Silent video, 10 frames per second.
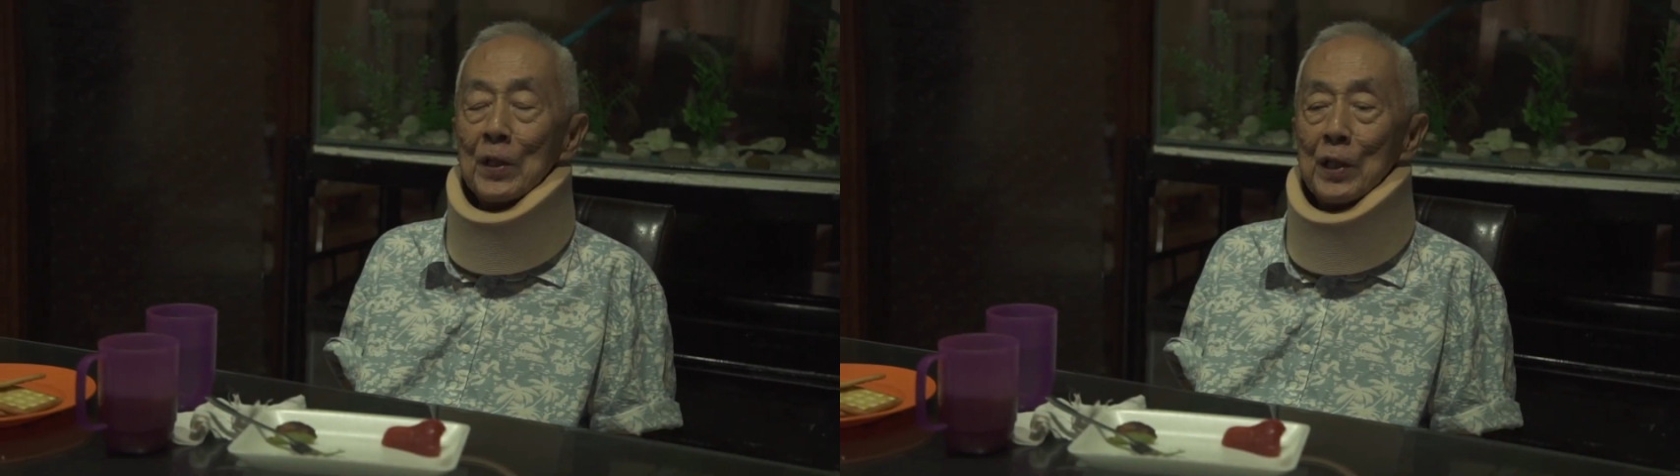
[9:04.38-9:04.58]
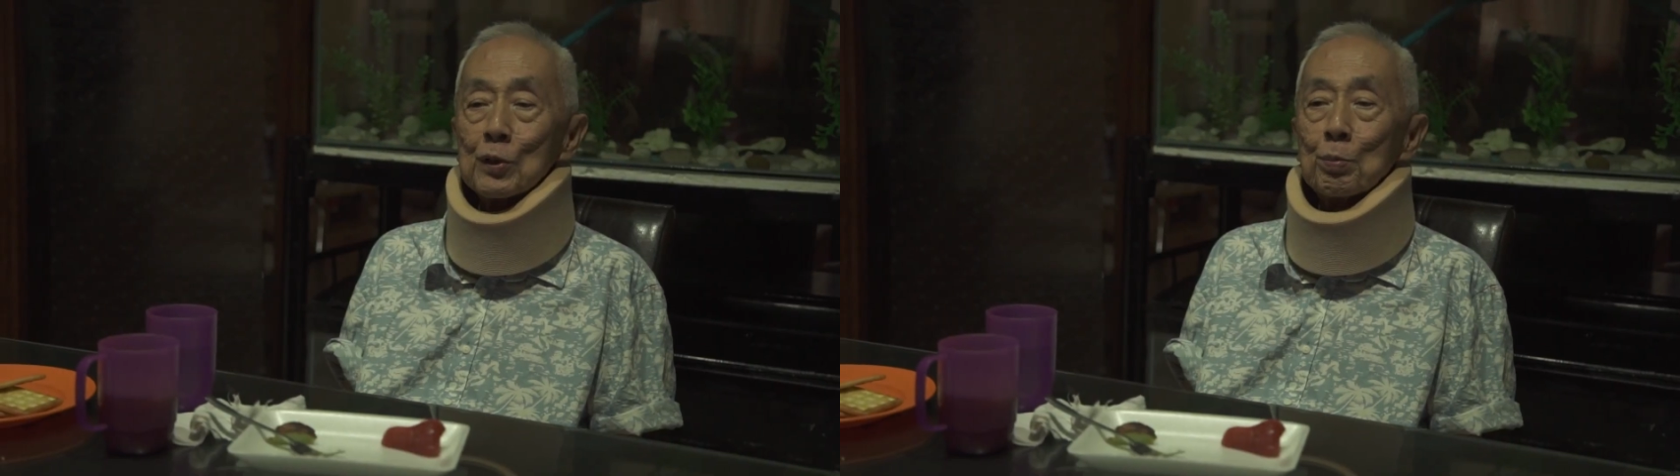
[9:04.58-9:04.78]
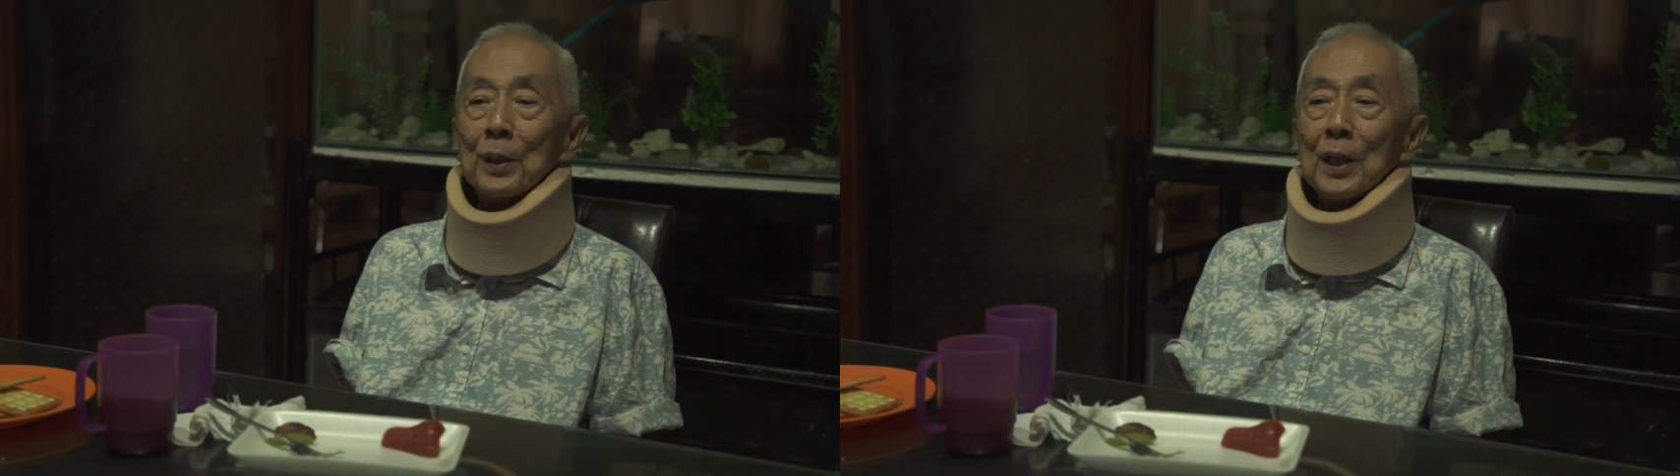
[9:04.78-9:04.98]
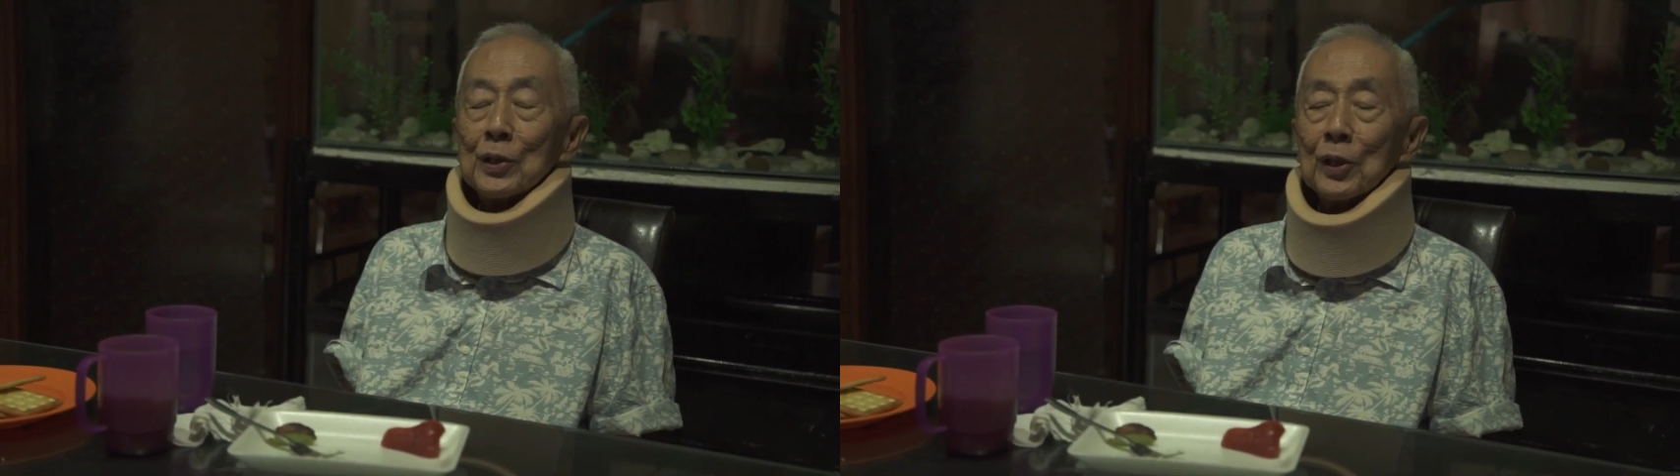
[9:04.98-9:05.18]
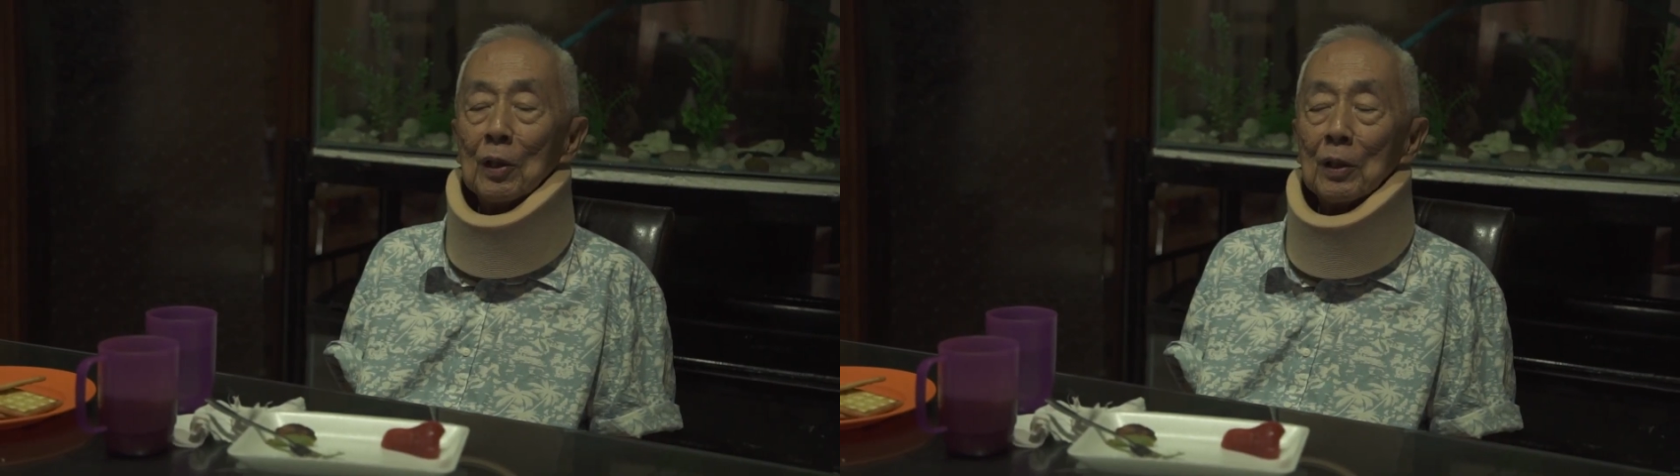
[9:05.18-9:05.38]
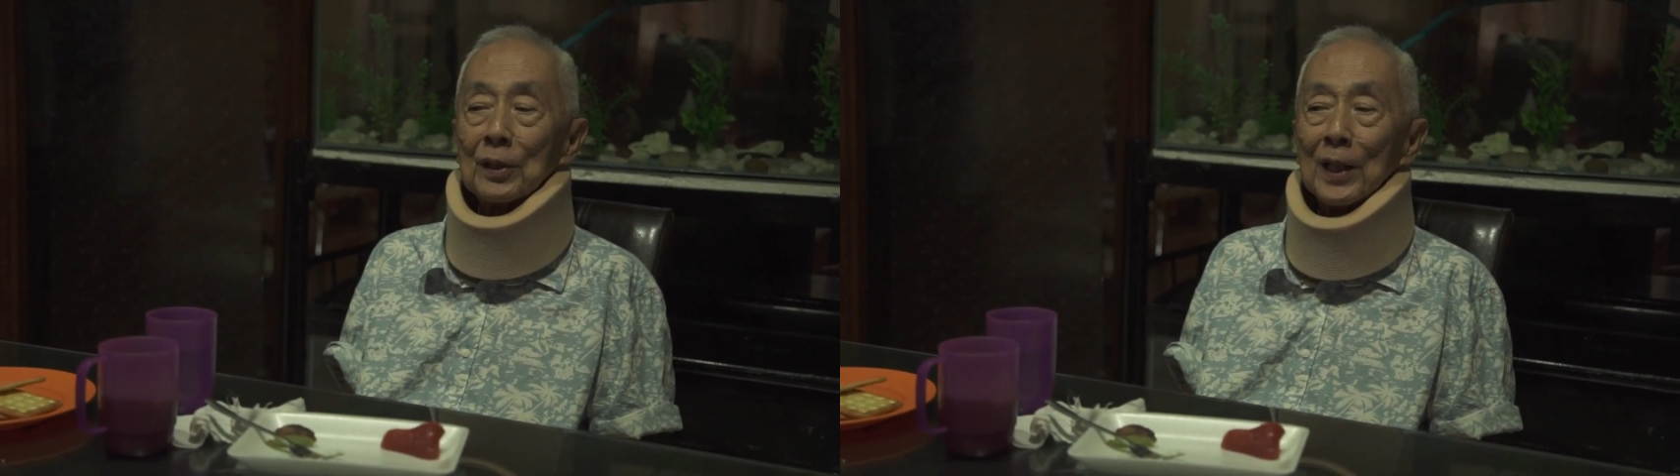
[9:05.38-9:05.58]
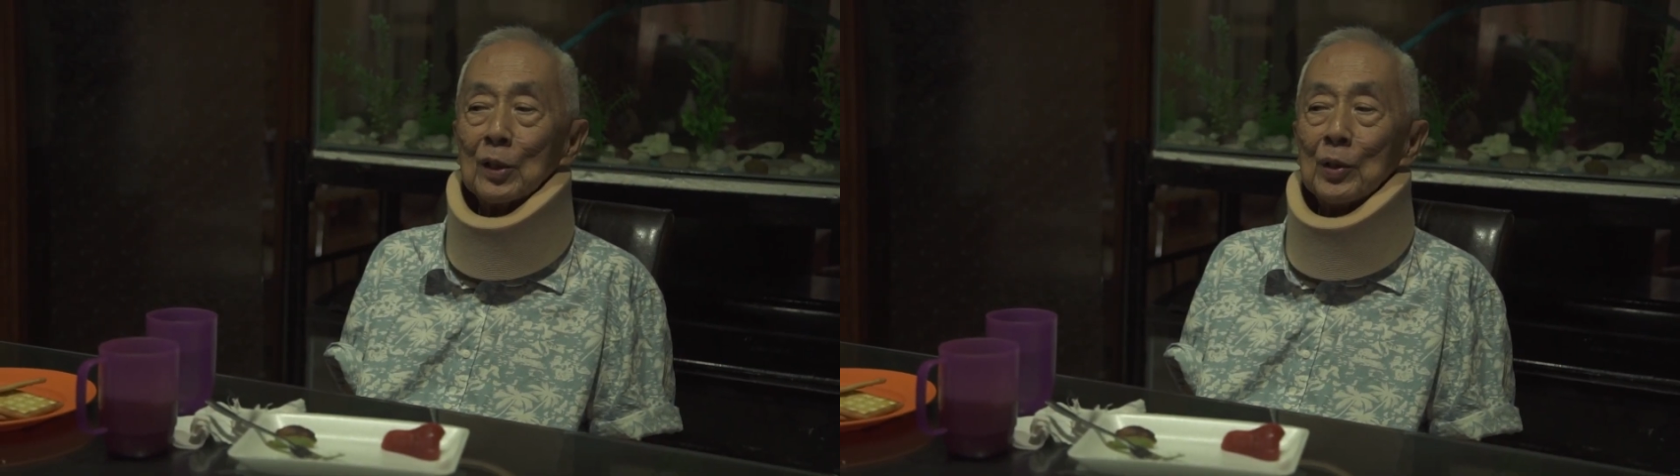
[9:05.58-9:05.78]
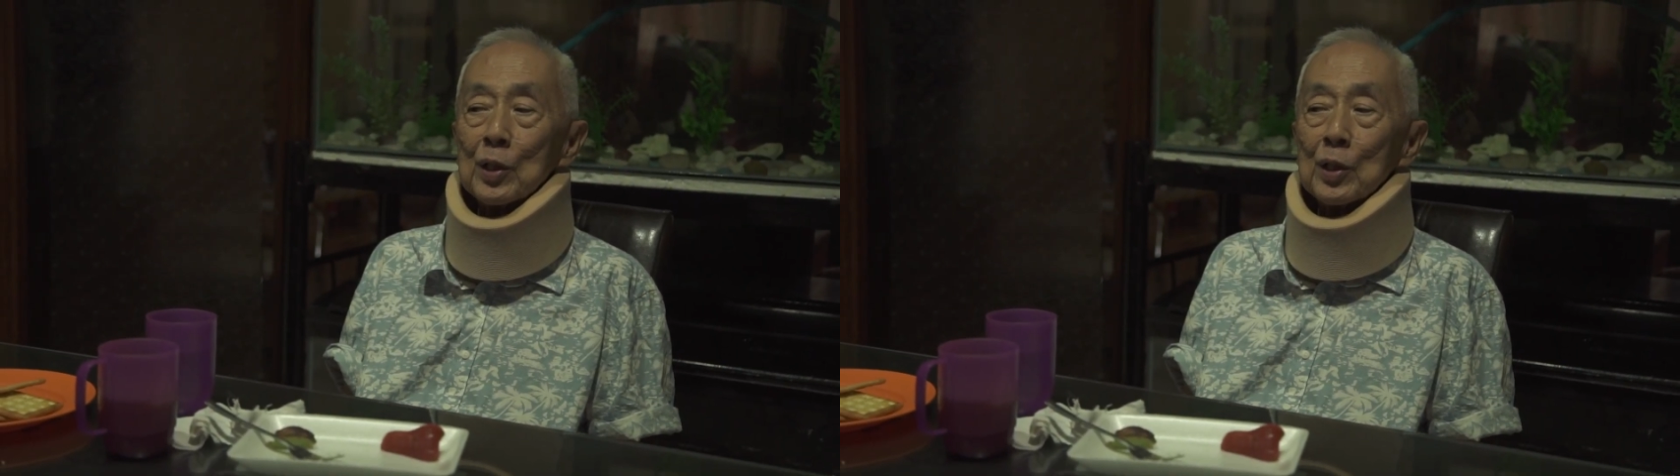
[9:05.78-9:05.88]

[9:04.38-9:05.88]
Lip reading: inspiration or trying to